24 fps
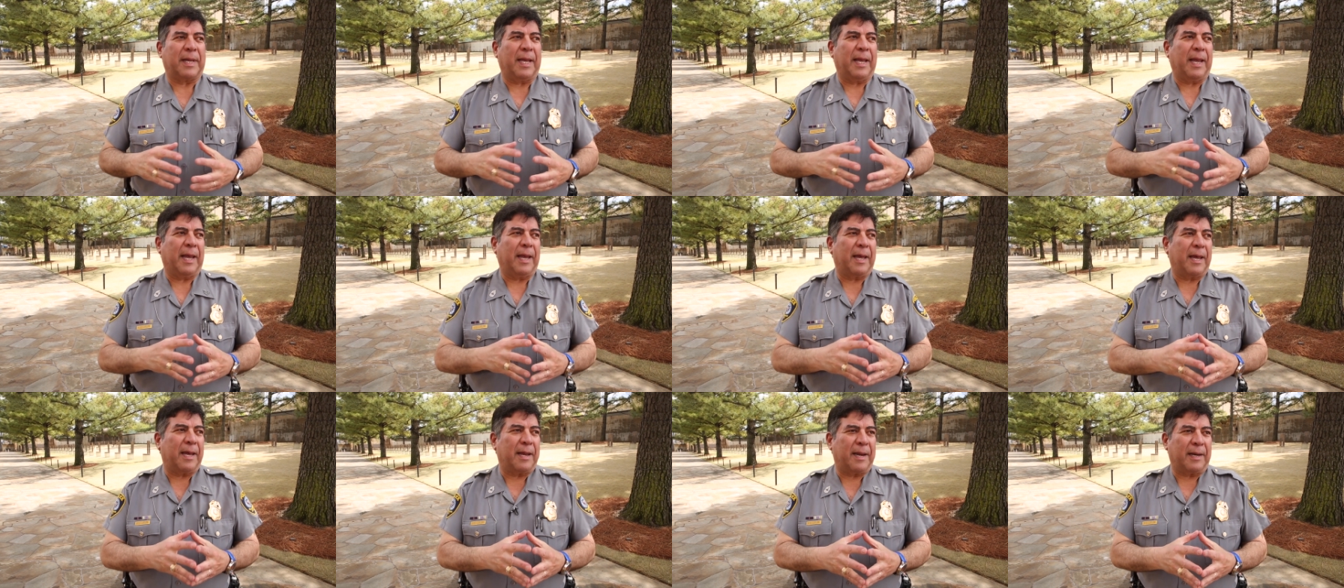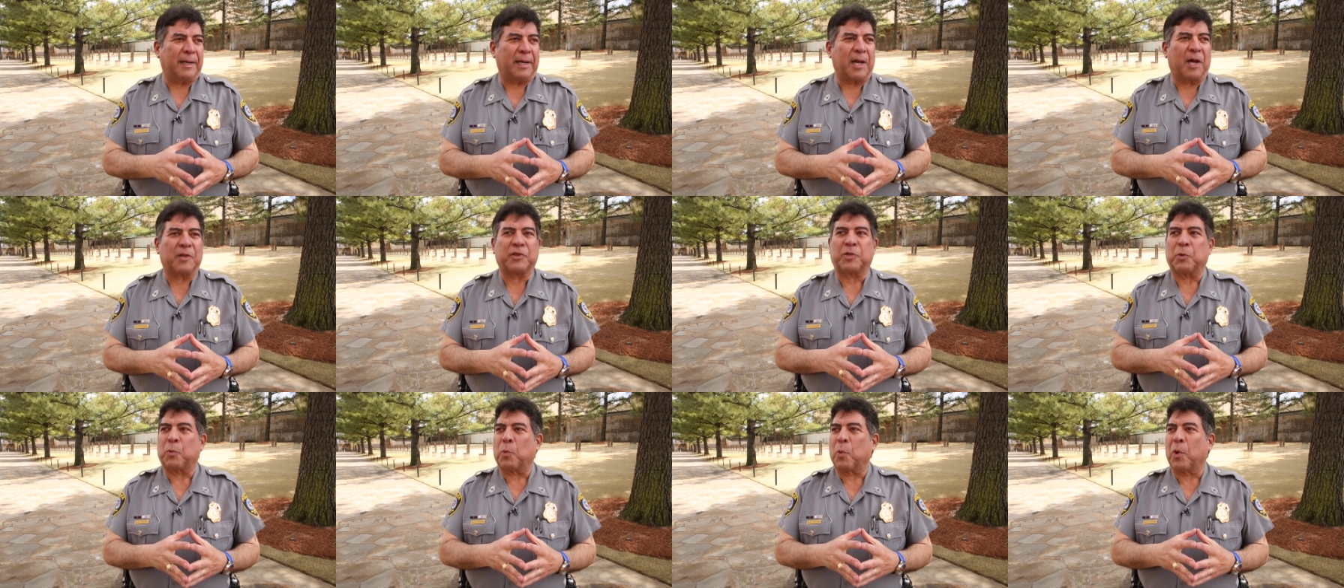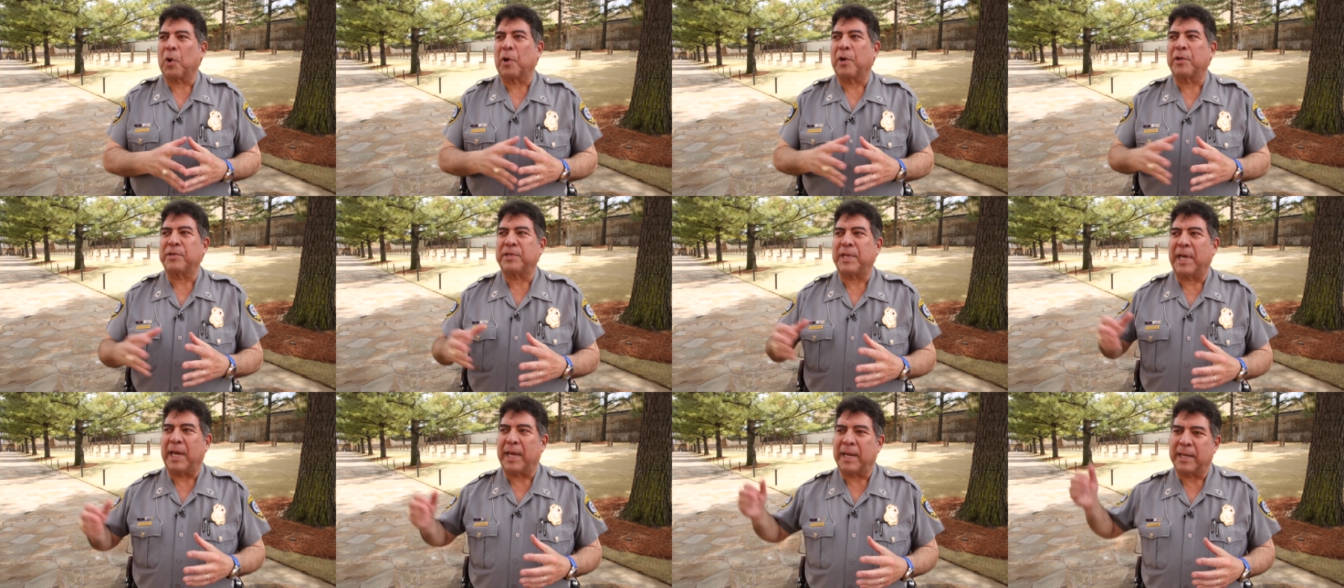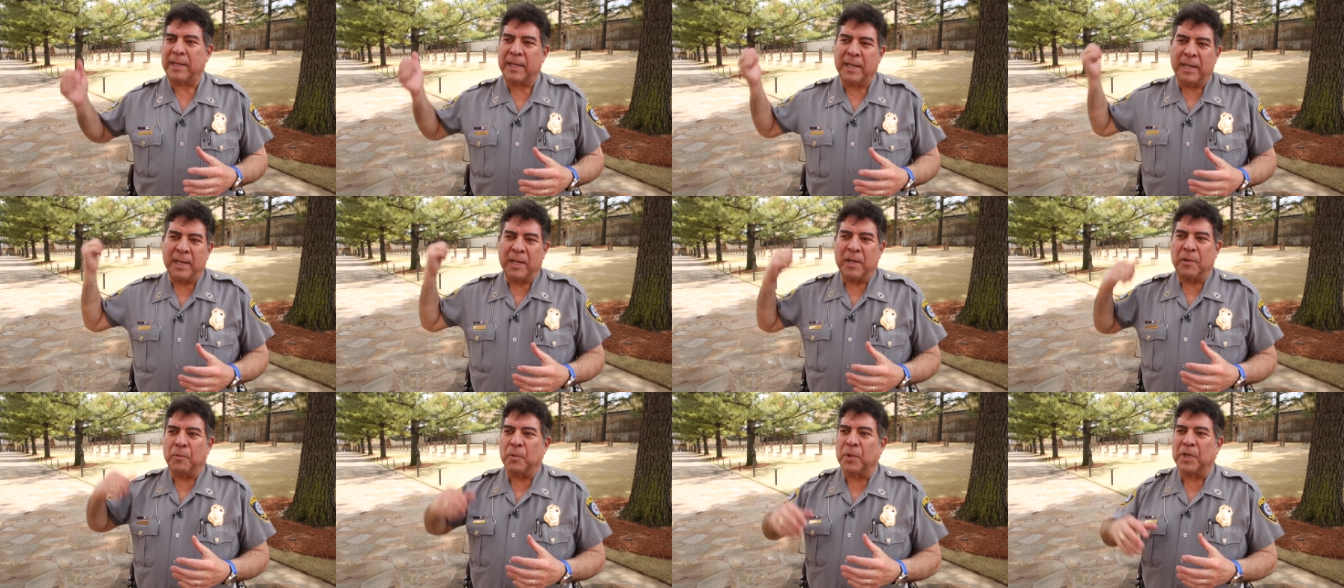And I got the word that
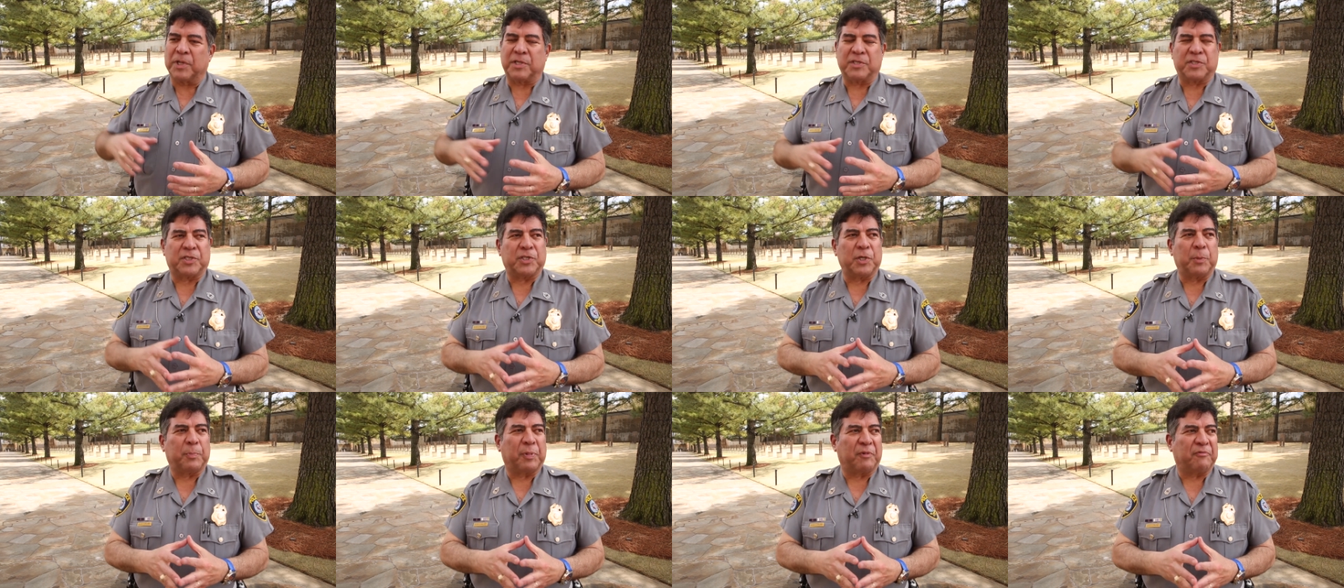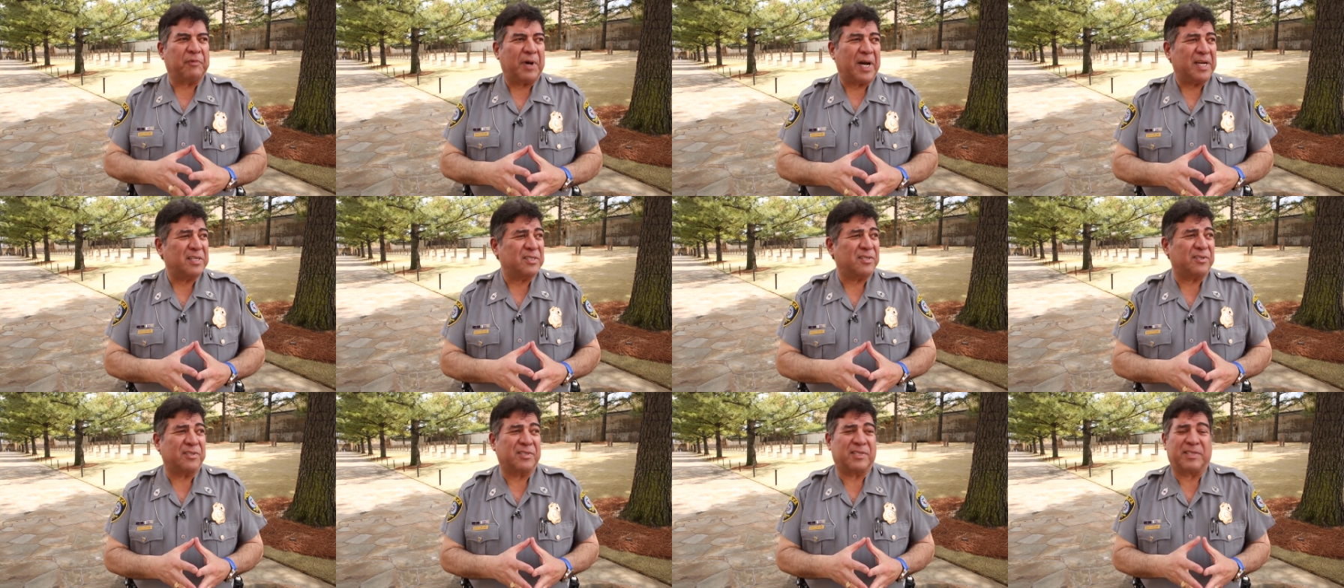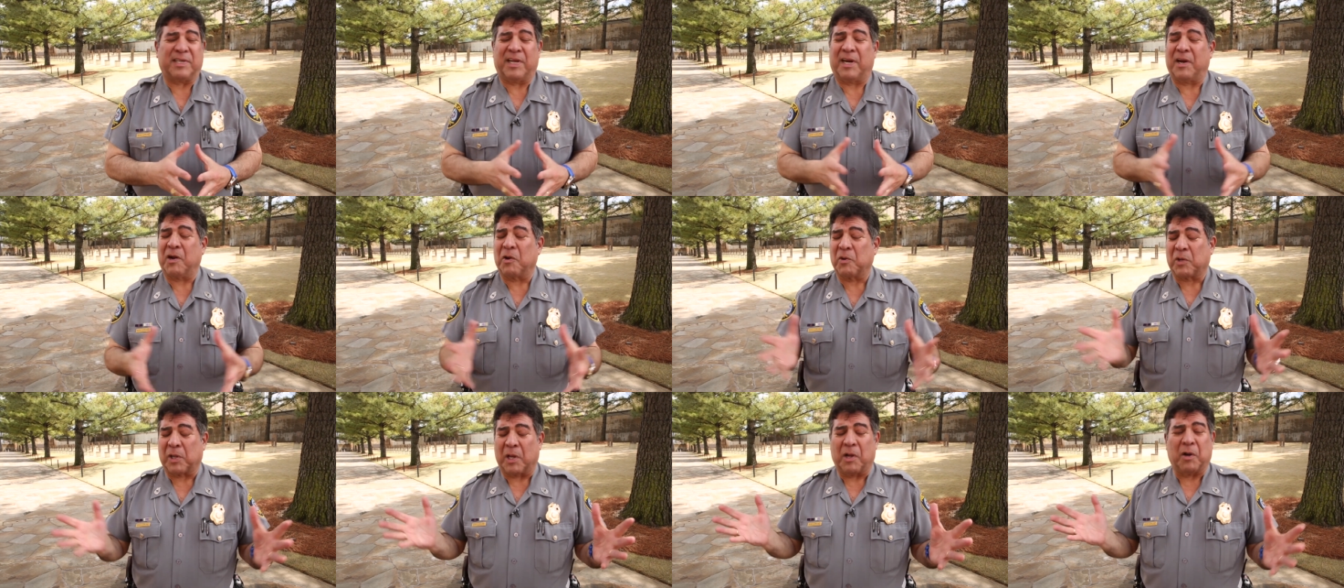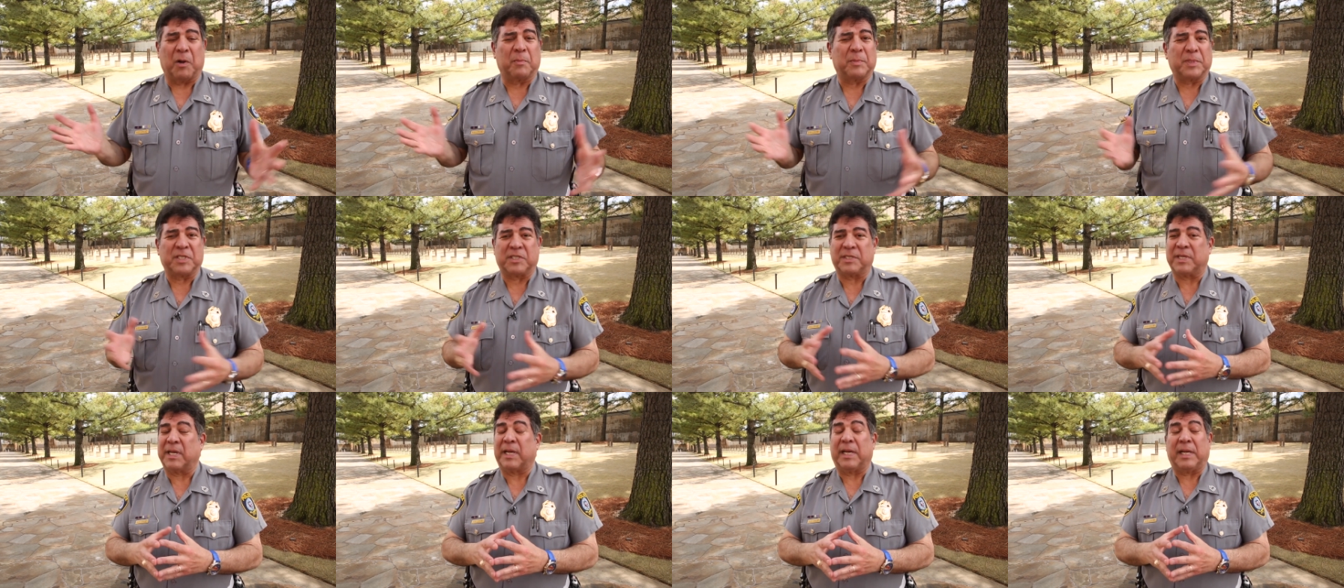one of the supervisors said,
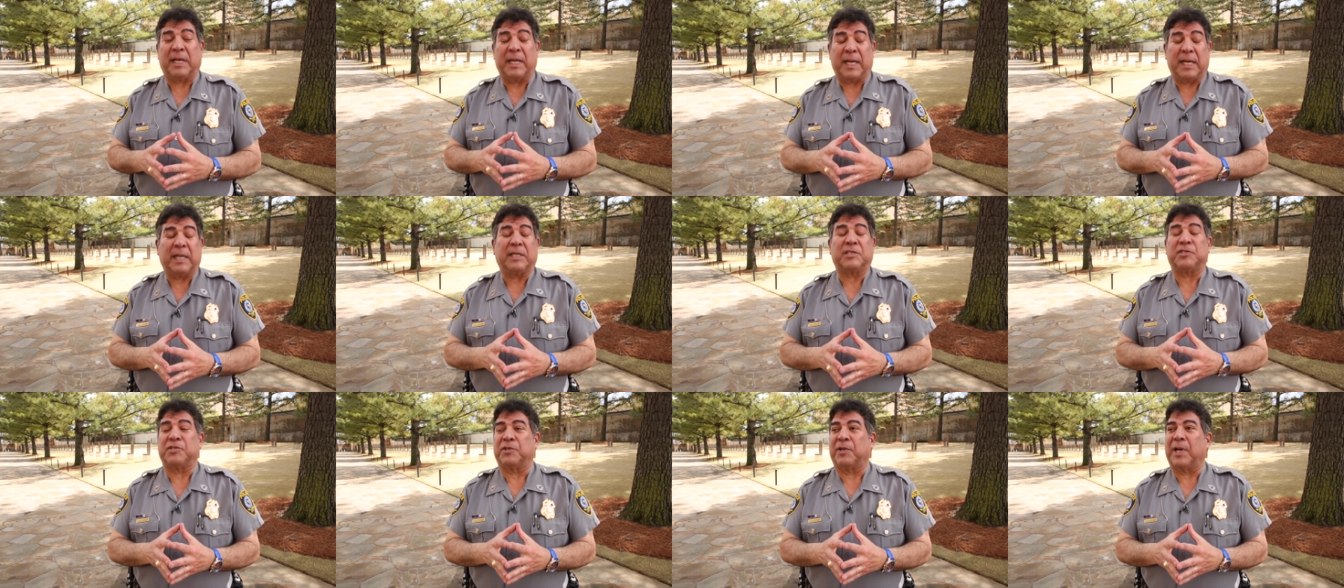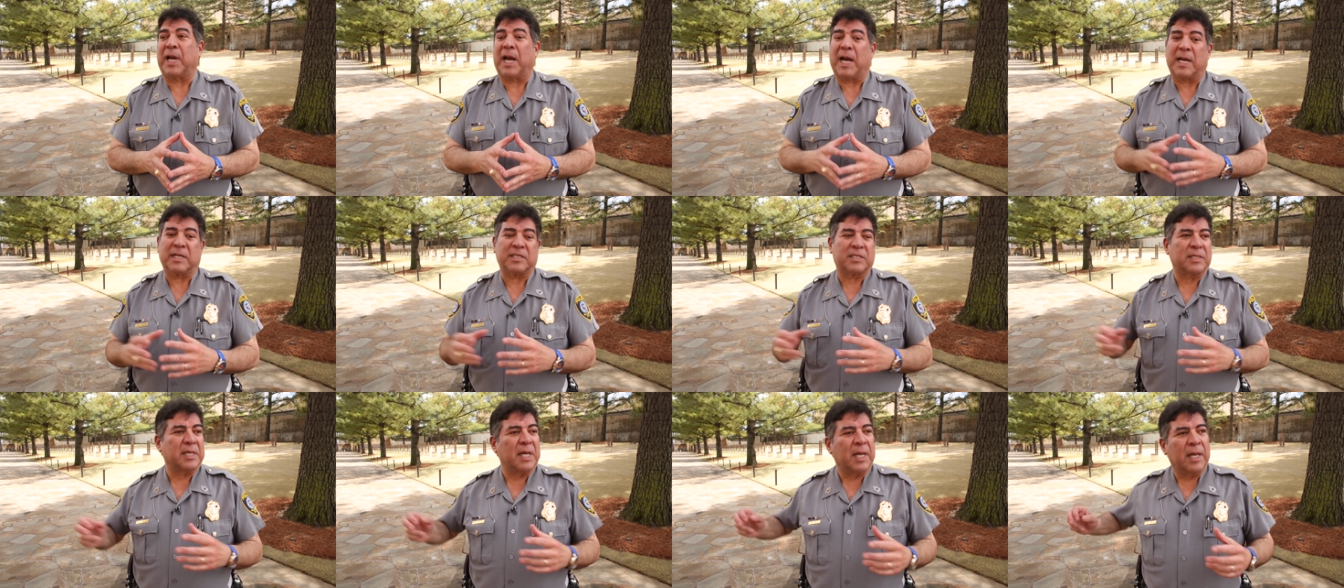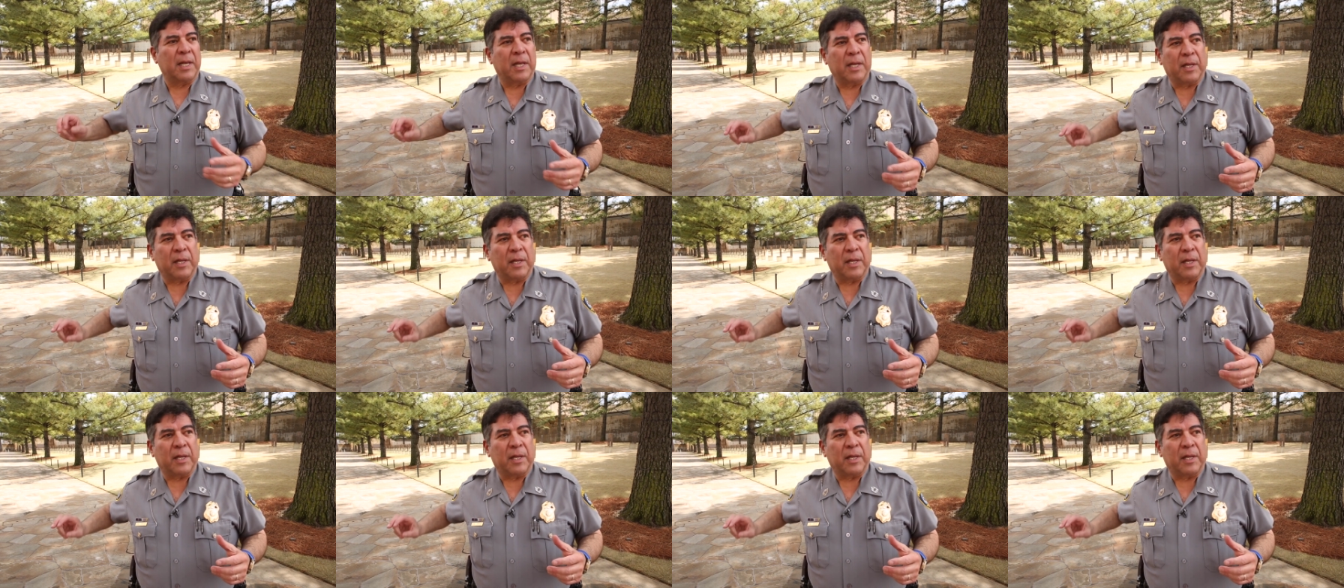Oklahoma City needs you guys.